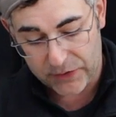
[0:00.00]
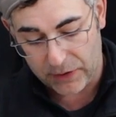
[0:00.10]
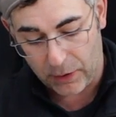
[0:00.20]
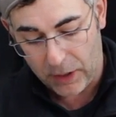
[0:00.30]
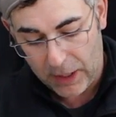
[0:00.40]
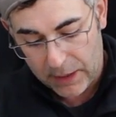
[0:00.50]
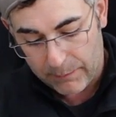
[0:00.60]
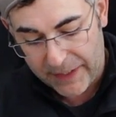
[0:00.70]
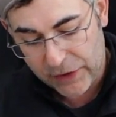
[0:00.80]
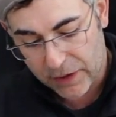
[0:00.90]
So
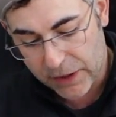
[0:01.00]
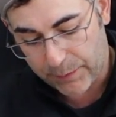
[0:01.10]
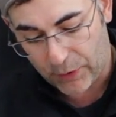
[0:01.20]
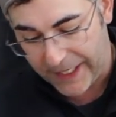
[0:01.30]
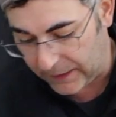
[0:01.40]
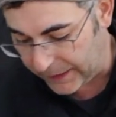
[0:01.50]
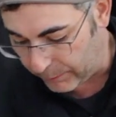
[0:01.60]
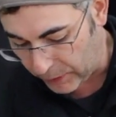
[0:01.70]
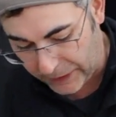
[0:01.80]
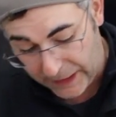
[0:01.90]
make sure and spray it
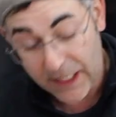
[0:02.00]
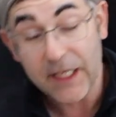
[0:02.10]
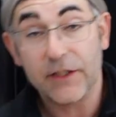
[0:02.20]
liberally.